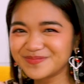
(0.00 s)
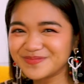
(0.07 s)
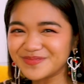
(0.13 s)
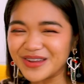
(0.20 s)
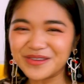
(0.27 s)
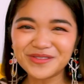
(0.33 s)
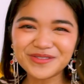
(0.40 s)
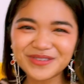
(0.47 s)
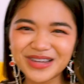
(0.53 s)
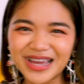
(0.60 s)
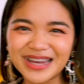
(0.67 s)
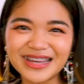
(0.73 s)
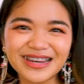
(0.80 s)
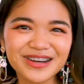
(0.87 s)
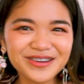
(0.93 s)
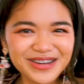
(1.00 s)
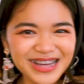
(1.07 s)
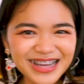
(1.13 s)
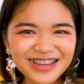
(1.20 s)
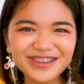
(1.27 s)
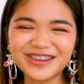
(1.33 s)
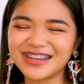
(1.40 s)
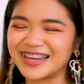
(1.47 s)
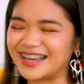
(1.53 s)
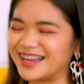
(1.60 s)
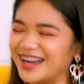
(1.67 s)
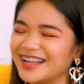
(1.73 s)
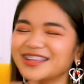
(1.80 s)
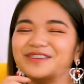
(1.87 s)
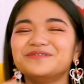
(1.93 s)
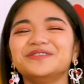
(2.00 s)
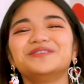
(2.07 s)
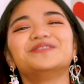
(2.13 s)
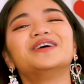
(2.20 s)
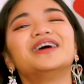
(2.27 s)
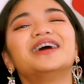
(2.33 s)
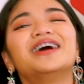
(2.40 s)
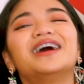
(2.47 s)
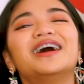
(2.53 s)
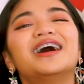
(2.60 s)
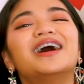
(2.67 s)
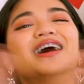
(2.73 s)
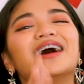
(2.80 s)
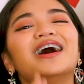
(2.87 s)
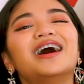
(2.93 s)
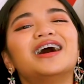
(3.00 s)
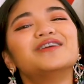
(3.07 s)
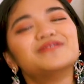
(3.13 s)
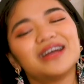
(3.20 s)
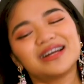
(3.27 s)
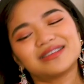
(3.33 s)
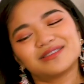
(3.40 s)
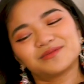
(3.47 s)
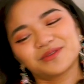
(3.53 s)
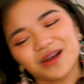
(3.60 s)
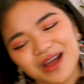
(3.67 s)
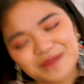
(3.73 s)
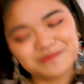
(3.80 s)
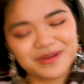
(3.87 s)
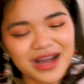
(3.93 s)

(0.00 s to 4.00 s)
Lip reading: Never forget it, okay? Okay, I love you. Like and subscribe,